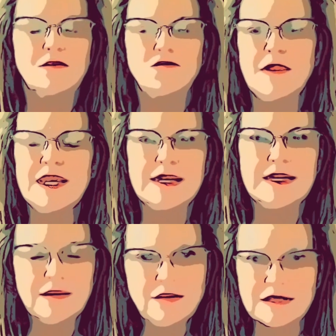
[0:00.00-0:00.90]
Running an
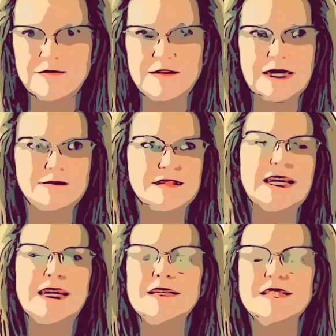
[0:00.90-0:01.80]
errand for them,
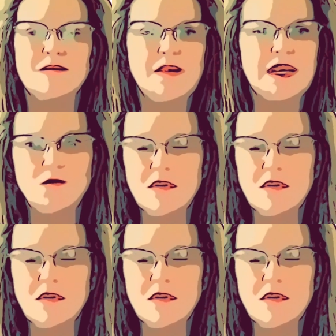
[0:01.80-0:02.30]
taking somebody